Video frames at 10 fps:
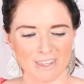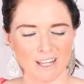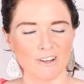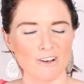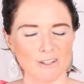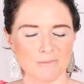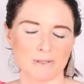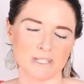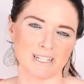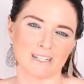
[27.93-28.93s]
learn a
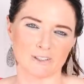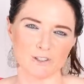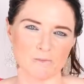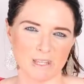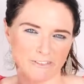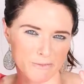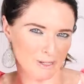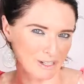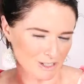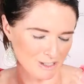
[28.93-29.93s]
particular term, they have a
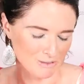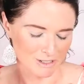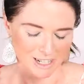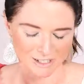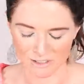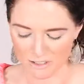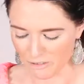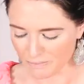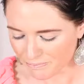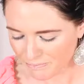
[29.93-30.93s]
picture to attach it to